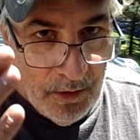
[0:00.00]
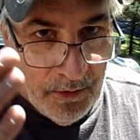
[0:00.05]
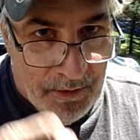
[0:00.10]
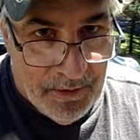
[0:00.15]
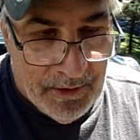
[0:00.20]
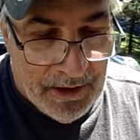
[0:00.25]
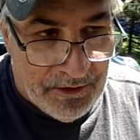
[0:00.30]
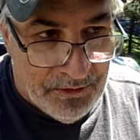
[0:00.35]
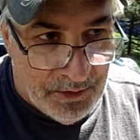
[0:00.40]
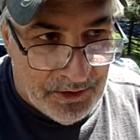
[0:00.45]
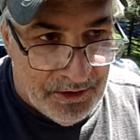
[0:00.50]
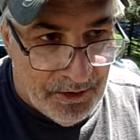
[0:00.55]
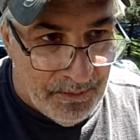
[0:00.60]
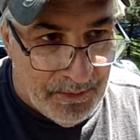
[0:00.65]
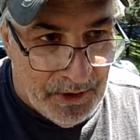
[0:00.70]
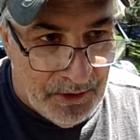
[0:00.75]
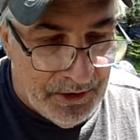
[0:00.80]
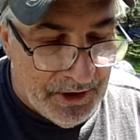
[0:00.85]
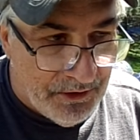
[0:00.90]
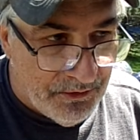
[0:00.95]
that's what their
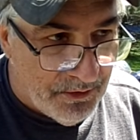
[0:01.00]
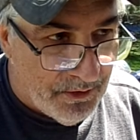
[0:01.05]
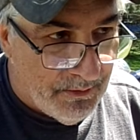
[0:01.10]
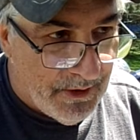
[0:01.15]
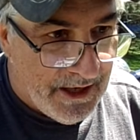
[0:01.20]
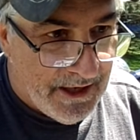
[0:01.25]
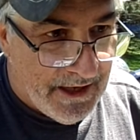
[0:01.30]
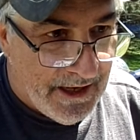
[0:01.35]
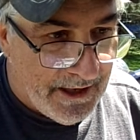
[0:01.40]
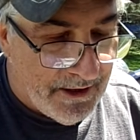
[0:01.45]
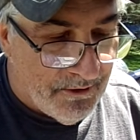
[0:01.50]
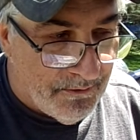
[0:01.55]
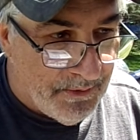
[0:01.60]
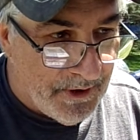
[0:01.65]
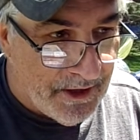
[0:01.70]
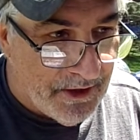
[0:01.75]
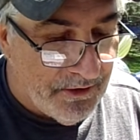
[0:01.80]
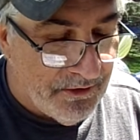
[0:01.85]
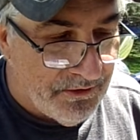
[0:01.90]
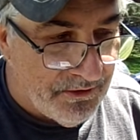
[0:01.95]
buildings were made out of,
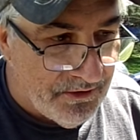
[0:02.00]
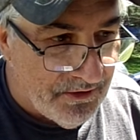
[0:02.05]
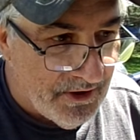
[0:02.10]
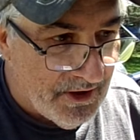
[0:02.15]
because